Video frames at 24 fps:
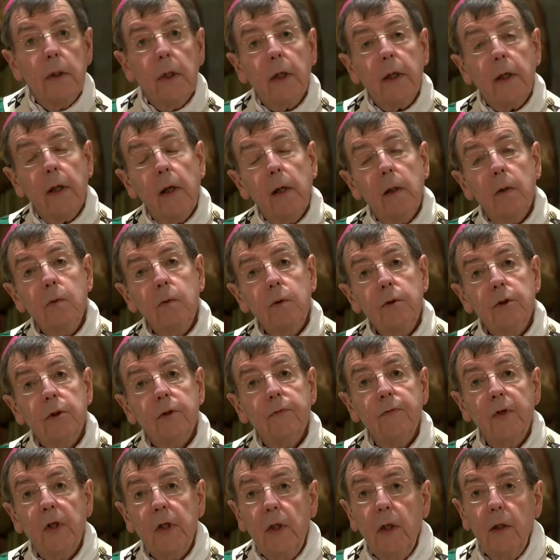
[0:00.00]
account
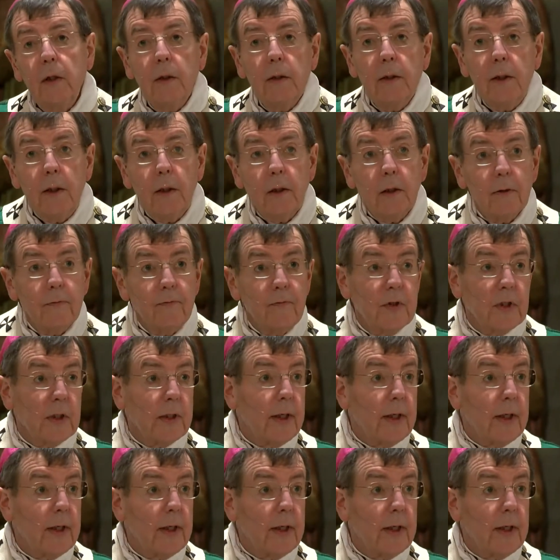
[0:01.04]
of the healing of the